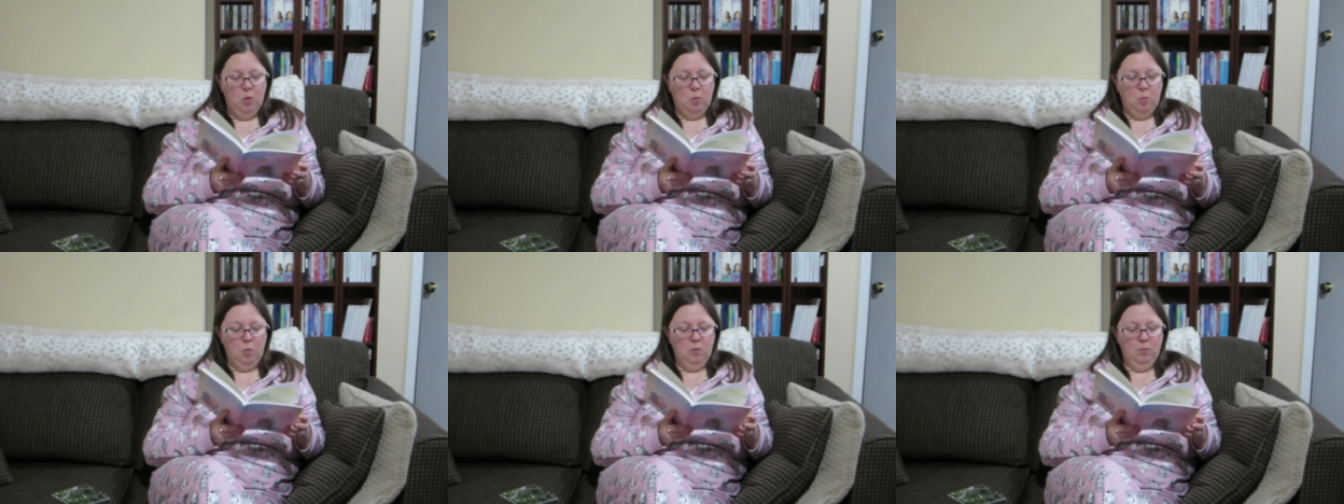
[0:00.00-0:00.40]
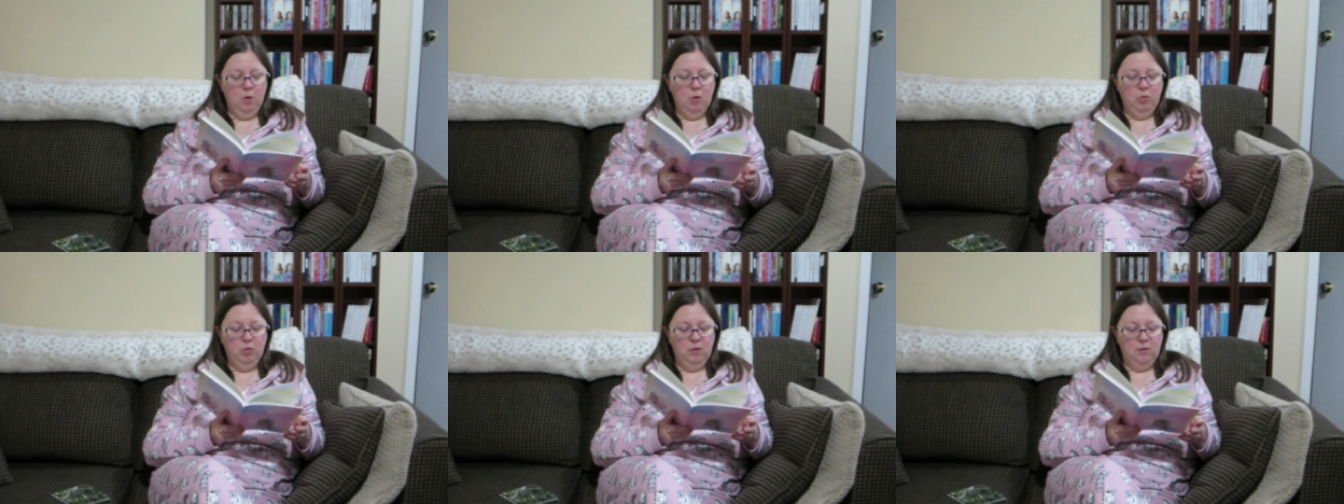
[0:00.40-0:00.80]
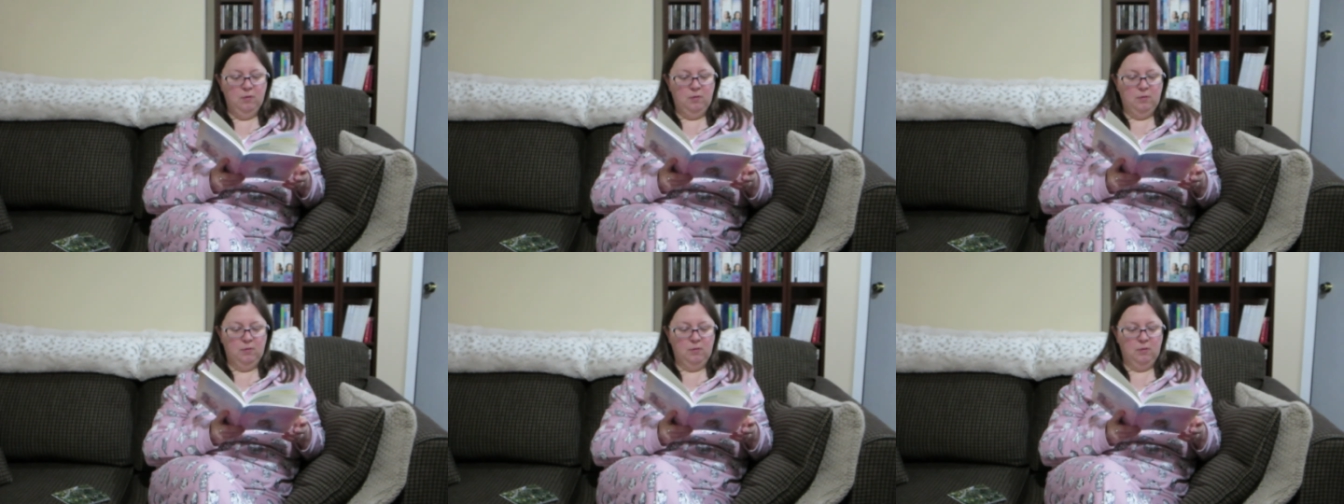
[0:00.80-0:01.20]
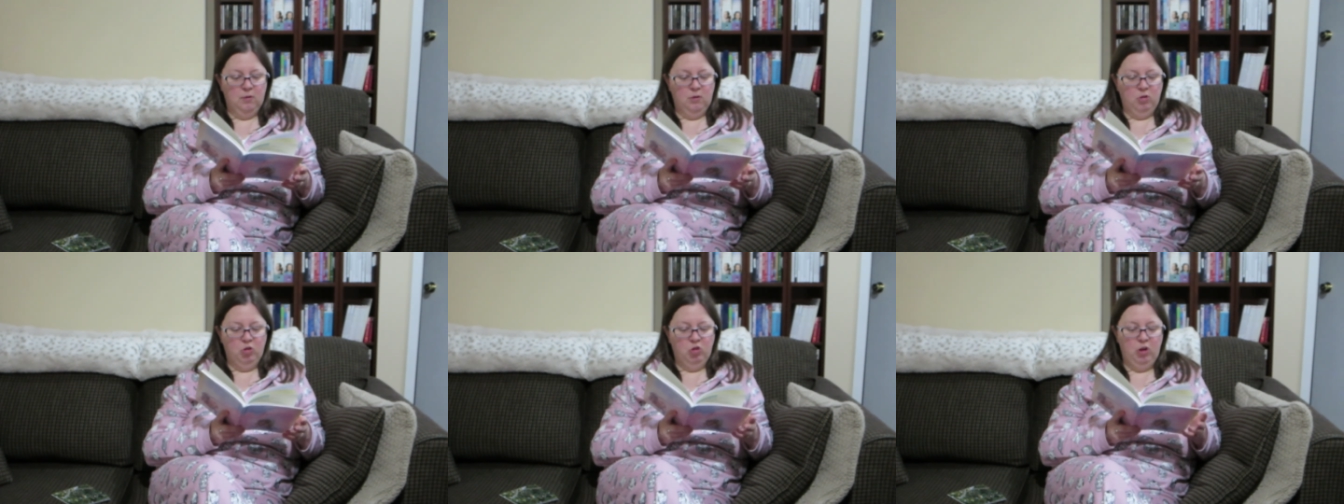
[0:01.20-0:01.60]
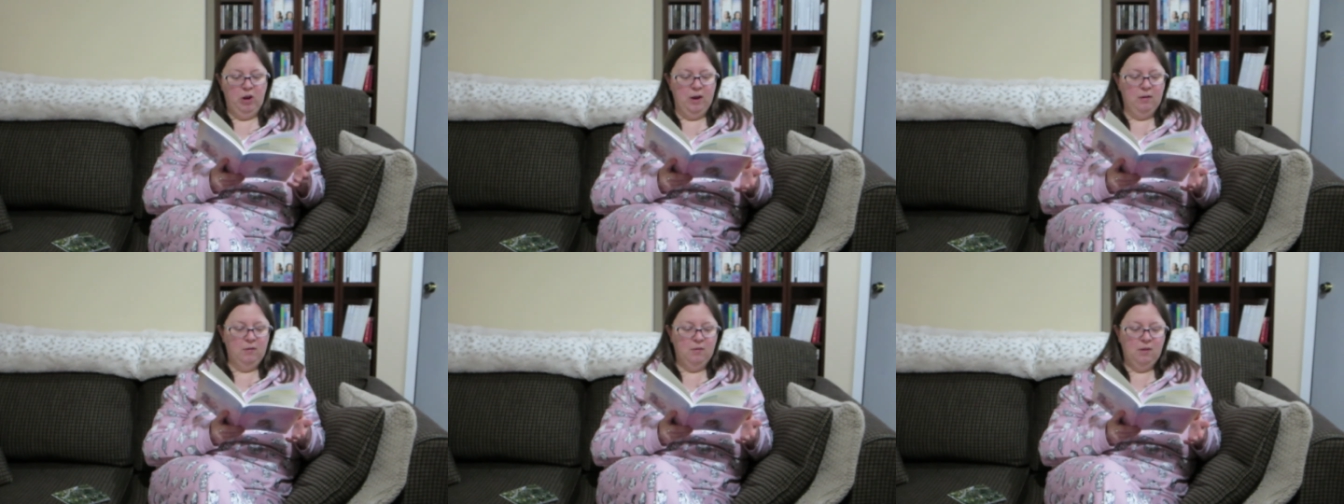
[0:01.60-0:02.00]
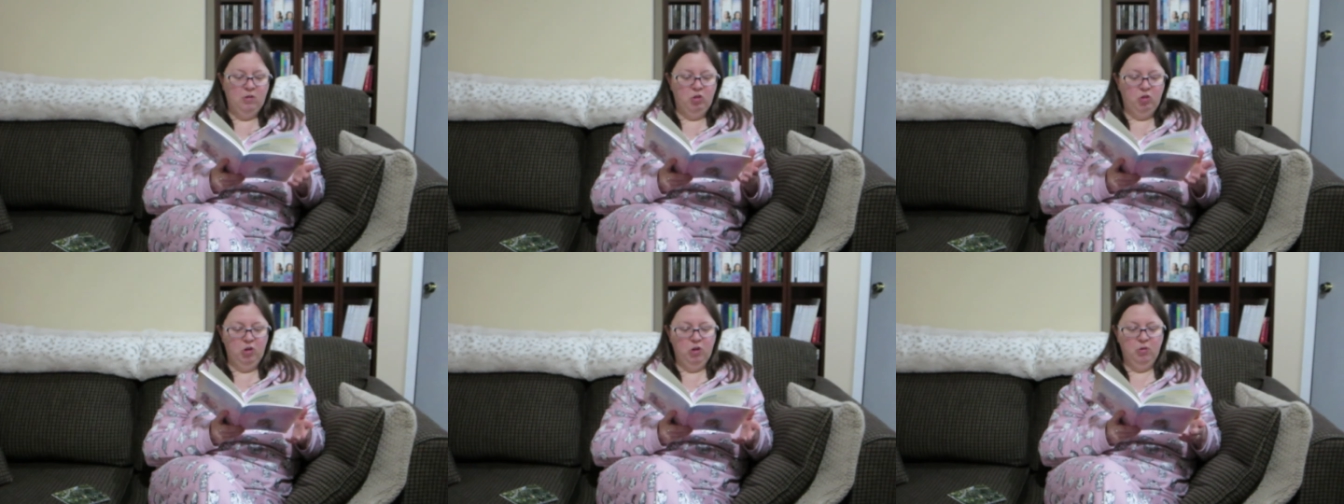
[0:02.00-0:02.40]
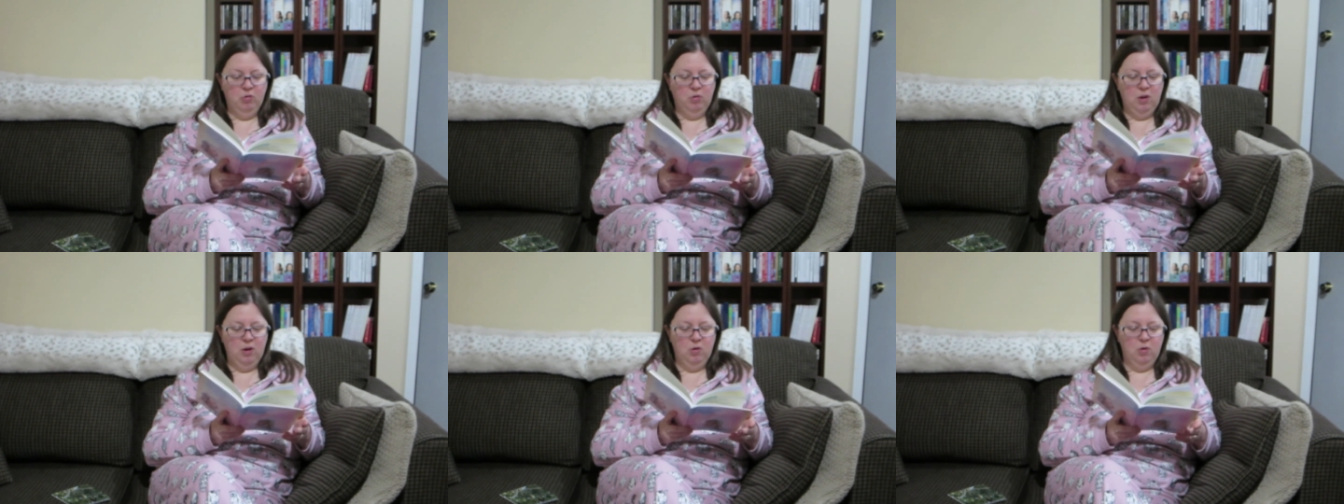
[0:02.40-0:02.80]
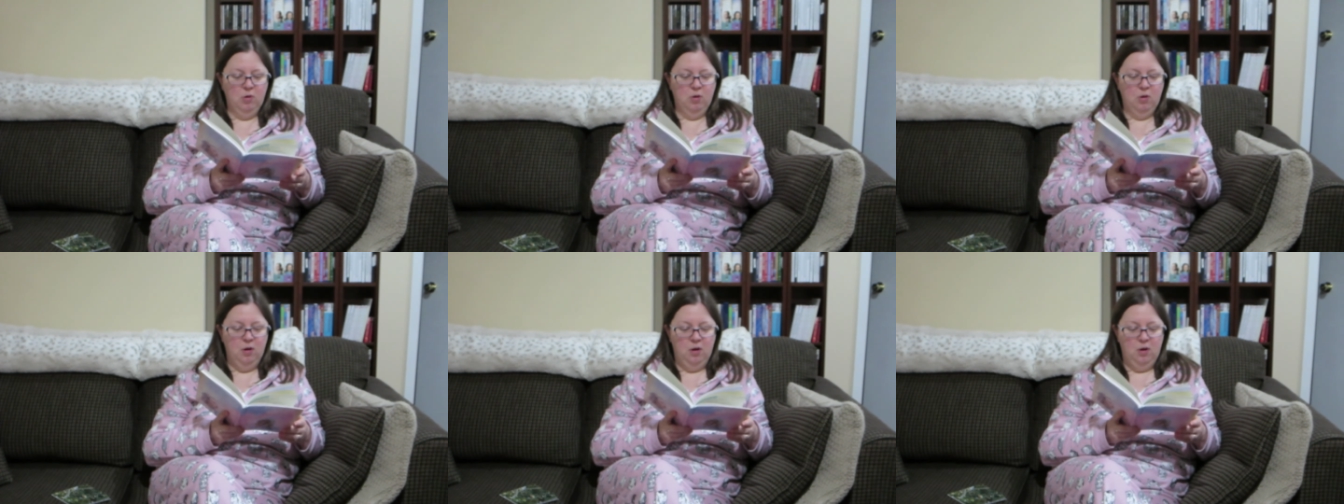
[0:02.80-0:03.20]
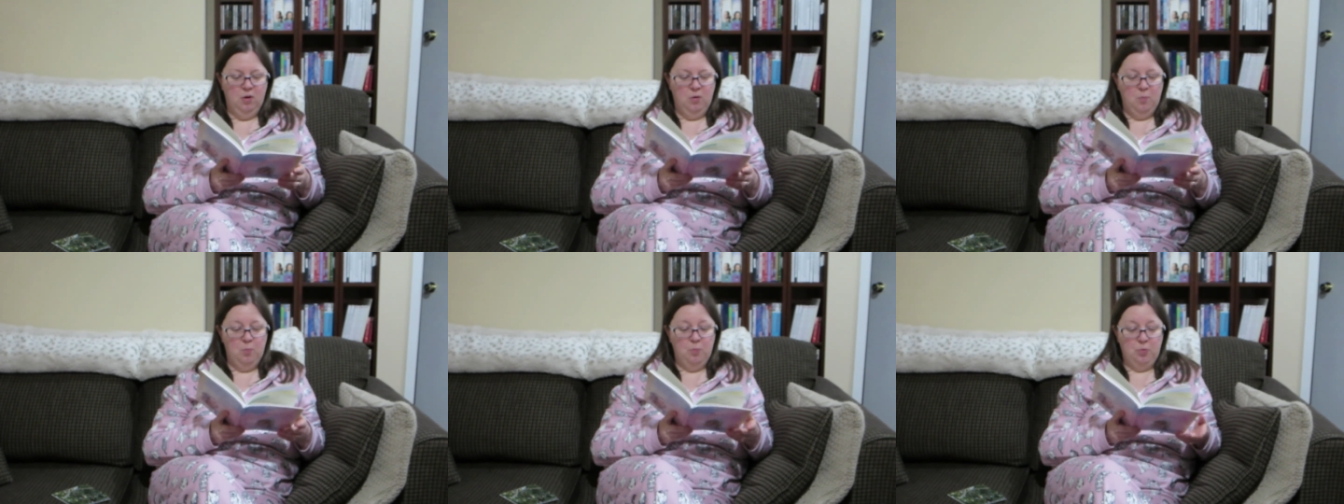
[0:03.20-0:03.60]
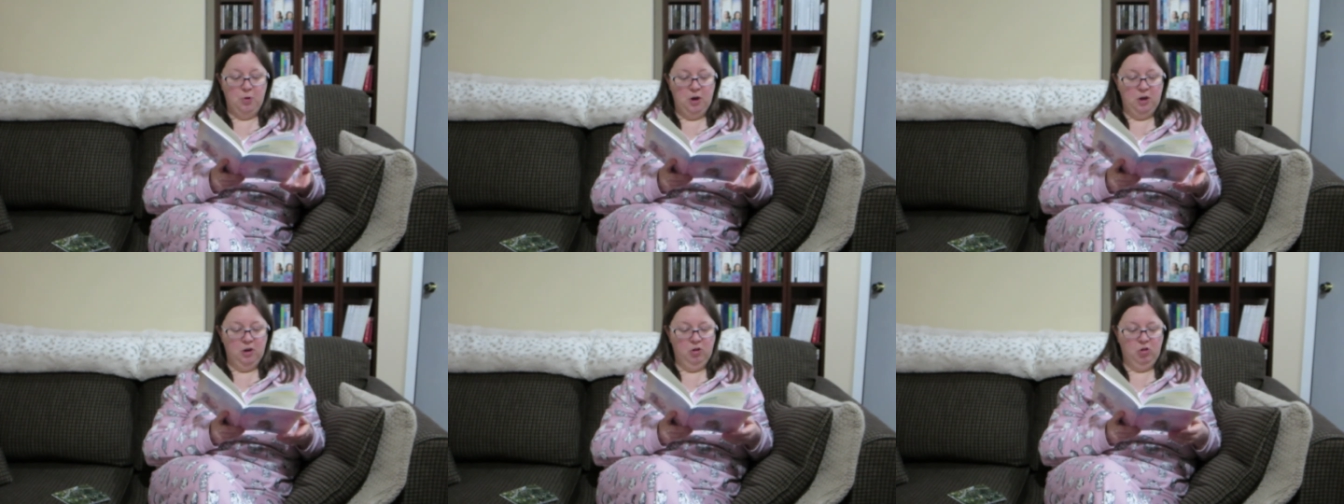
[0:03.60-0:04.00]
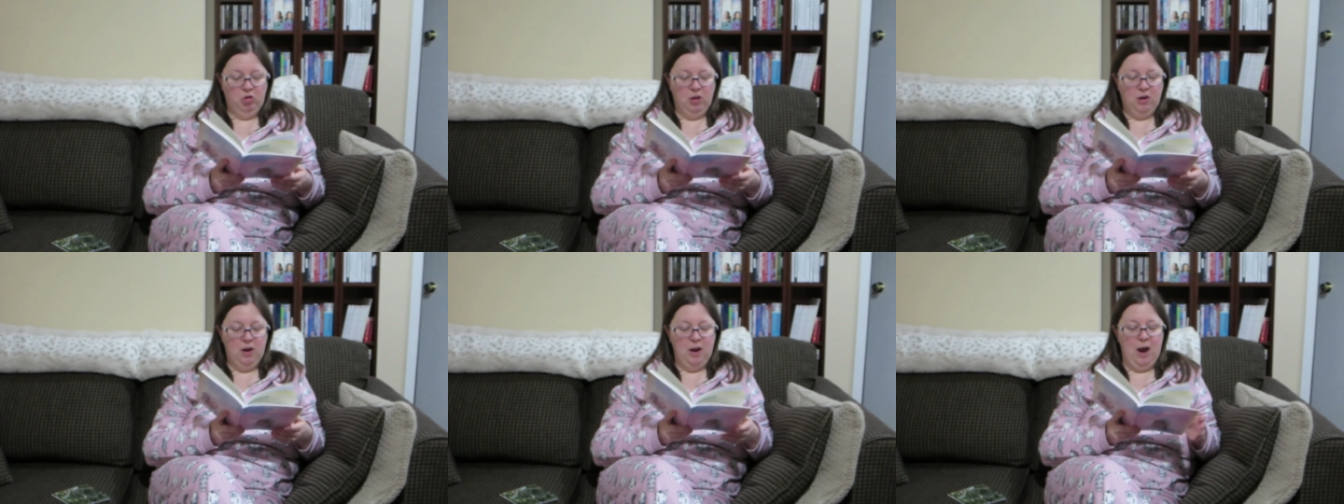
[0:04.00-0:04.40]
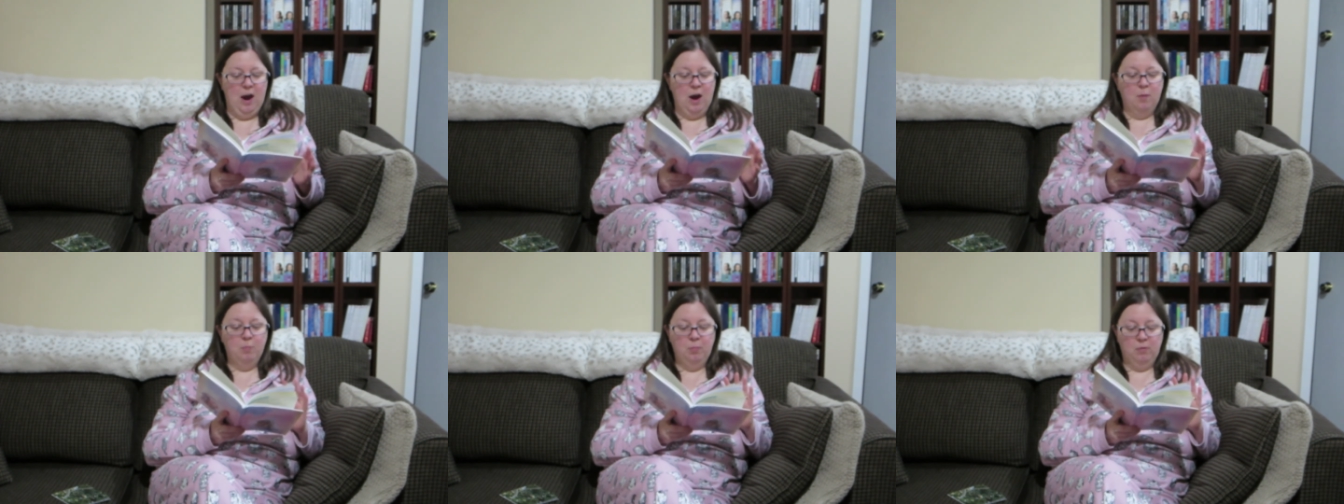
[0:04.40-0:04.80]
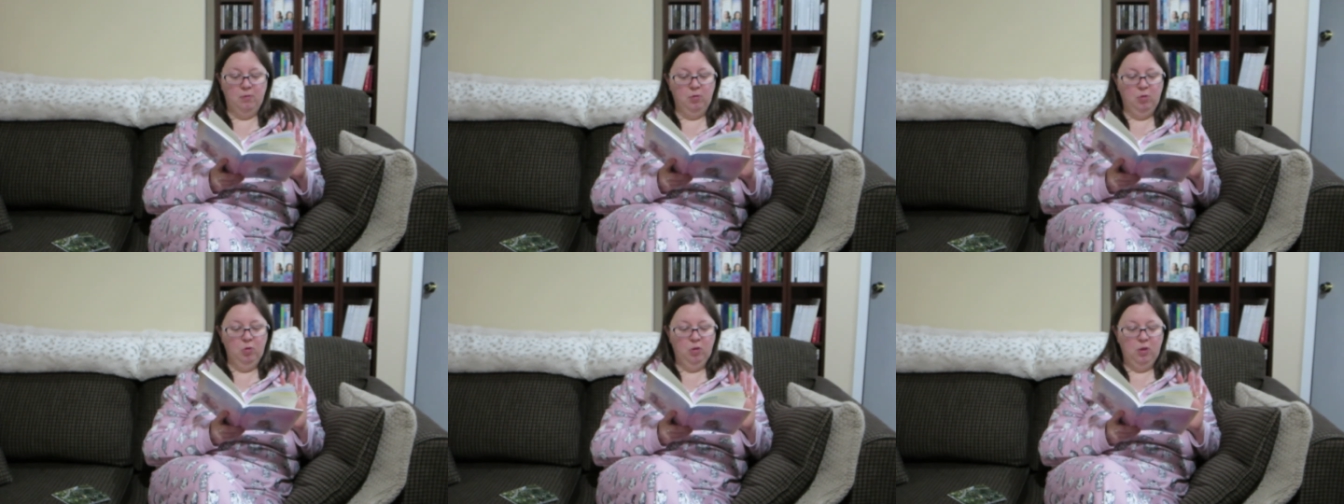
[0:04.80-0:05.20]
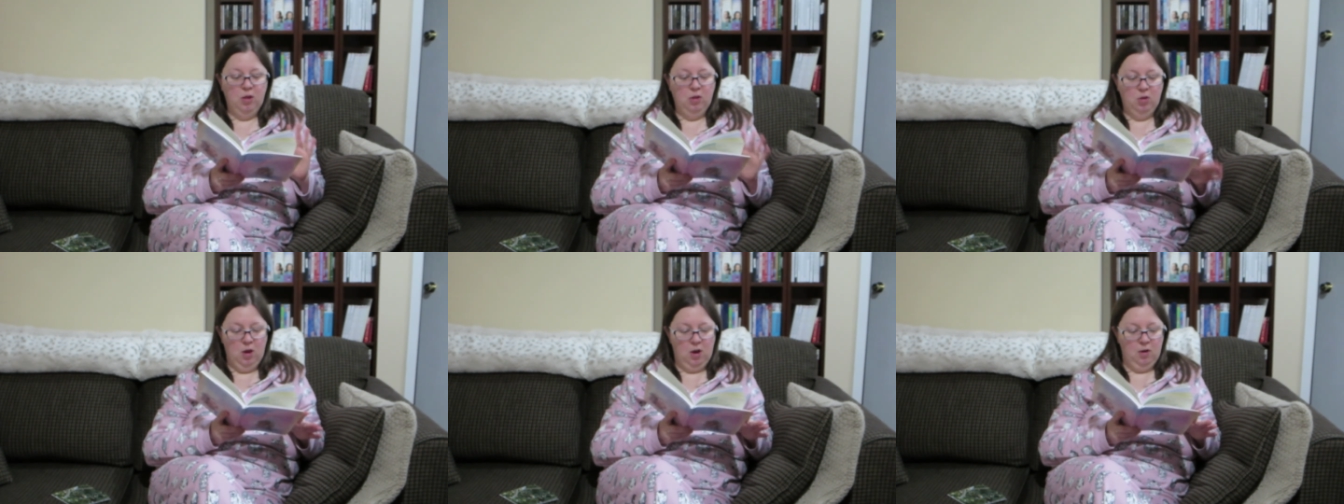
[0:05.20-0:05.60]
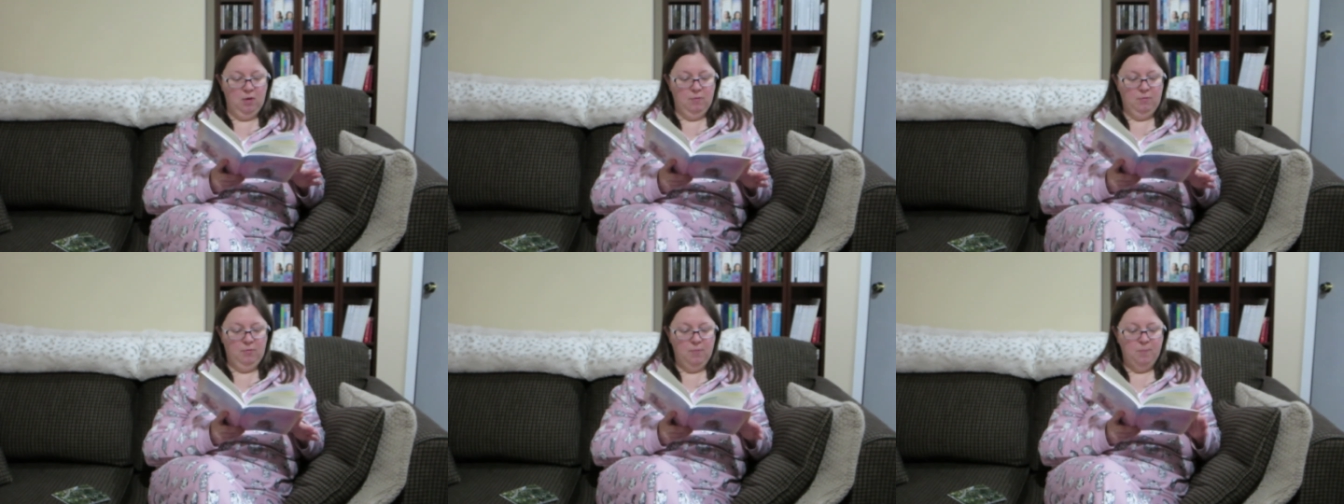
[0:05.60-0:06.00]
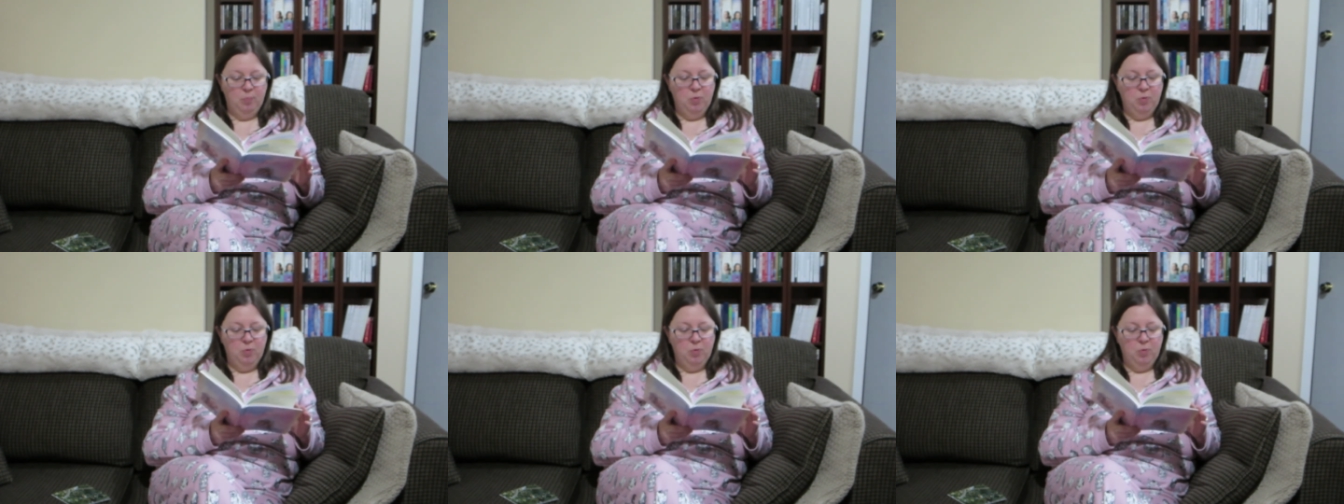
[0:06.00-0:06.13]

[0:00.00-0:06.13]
We wrote this chanty cheerleader bridge that I absolutely love.